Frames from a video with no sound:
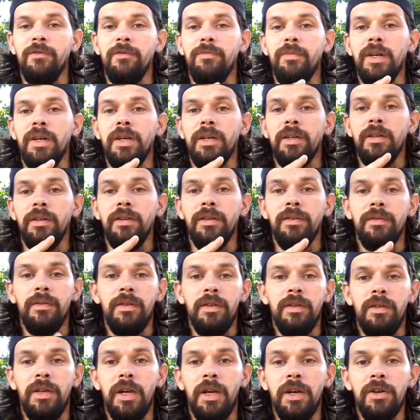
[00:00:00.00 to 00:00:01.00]
my
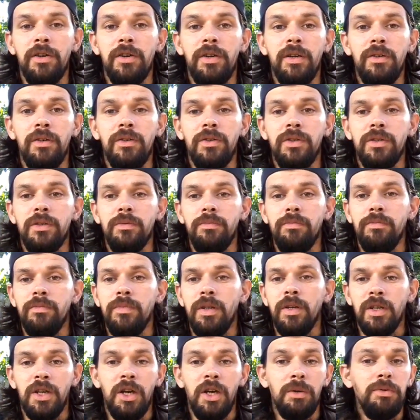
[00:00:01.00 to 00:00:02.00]
Gyarados,
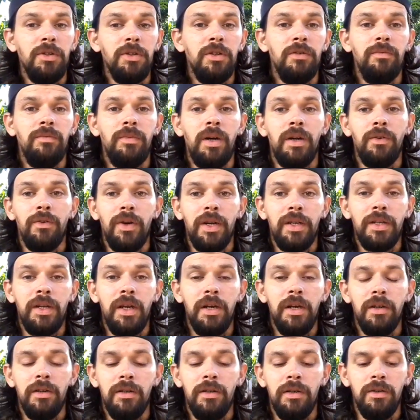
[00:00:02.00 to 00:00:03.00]
a couple of my red
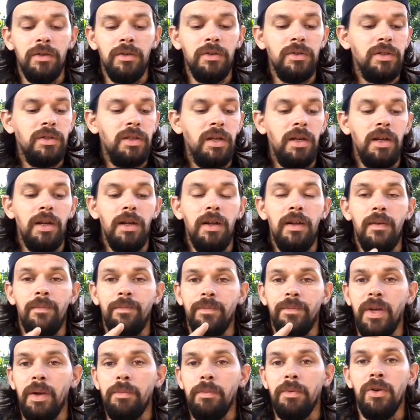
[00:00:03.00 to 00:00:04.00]
Gyarados.
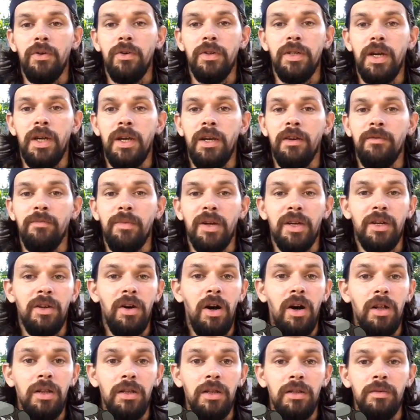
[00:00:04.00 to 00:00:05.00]
I'm going to have my
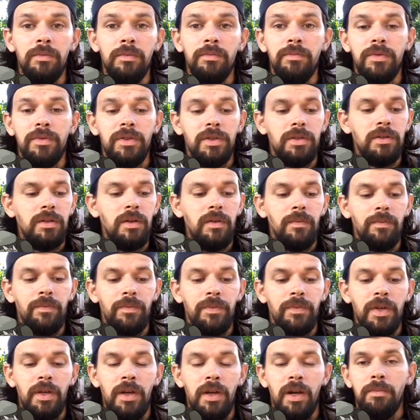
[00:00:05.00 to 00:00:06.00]
Golems.
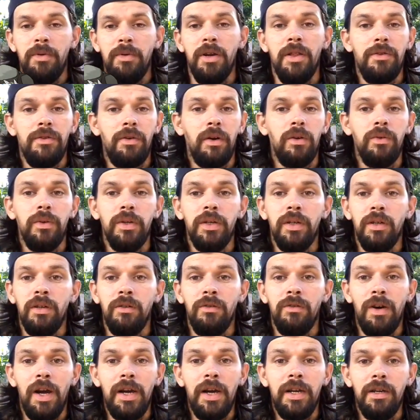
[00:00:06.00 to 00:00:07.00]
I'm gonna throw in a
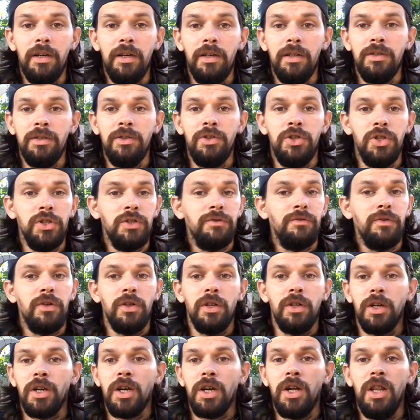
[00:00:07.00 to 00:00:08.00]
Rhydon just
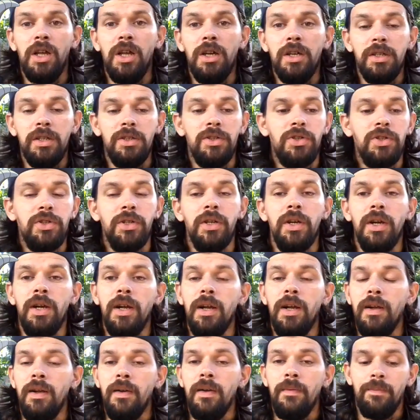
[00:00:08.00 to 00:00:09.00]
for a clutch.
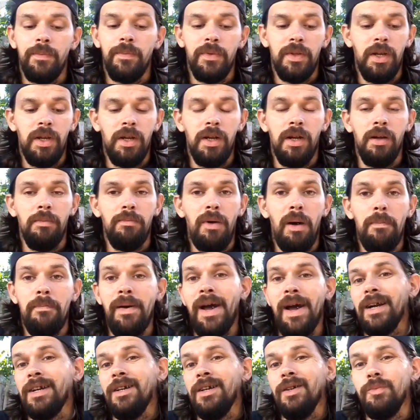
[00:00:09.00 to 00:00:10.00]
My
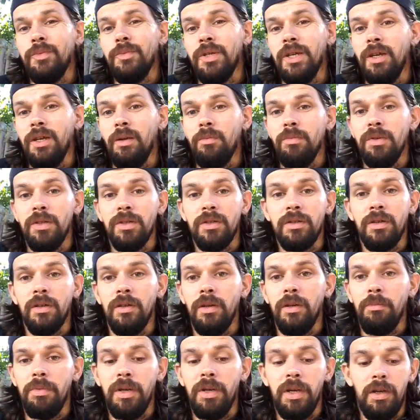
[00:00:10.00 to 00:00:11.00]
backup team is
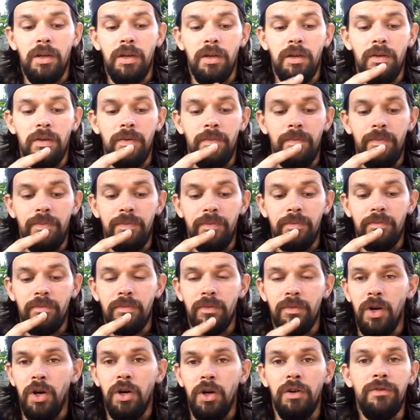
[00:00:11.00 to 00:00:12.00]
going to be
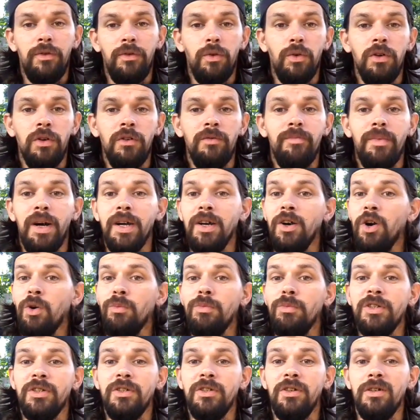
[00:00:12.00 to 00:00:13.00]
all 4 of my
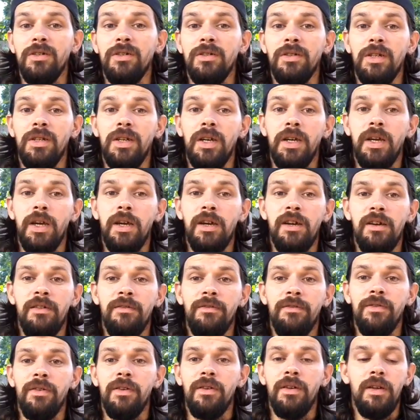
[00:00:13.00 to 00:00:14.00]
Omastars that I
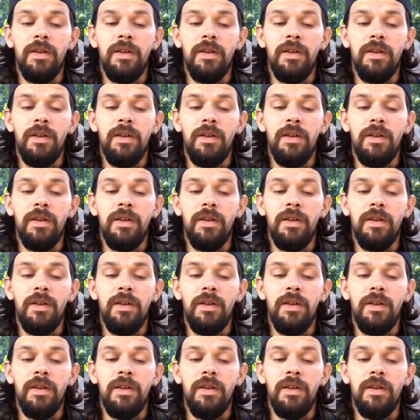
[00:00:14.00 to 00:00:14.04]
have,